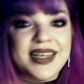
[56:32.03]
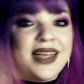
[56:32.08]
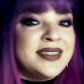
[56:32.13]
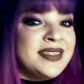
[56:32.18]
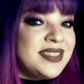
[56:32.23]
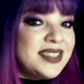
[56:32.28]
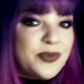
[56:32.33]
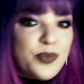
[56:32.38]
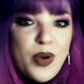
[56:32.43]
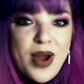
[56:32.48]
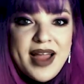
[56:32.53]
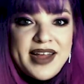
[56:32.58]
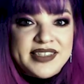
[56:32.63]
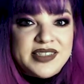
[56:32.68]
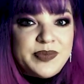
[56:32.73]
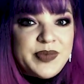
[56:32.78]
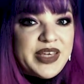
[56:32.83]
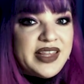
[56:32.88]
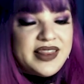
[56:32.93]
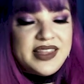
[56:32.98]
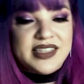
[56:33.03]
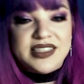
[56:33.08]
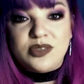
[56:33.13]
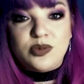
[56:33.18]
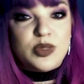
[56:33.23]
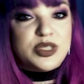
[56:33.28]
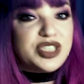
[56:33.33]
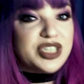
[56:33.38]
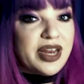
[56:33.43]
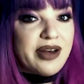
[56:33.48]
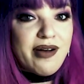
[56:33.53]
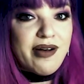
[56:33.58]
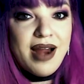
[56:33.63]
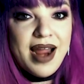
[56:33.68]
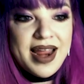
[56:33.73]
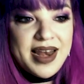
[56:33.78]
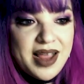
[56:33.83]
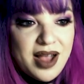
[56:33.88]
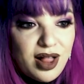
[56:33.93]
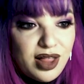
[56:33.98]
Doesn't surprise me. This is what
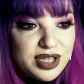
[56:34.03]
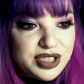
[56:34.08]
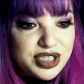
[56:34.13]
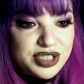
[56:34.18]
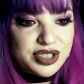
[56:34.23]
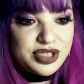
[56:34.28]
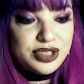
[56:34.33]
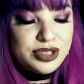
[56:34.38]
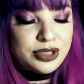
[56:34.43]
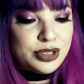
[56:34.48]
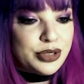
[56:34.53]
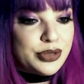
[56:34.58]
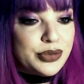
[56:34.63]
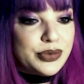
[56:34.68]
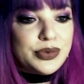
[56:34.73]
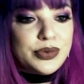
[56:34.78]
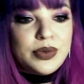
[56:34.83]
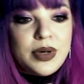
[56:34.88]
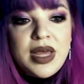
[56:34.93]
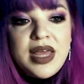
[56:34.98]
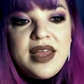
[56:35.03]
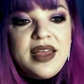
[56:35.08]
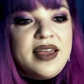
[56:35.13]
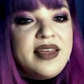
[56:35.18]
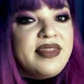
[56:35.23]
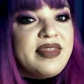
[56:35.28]
gender ideologists do.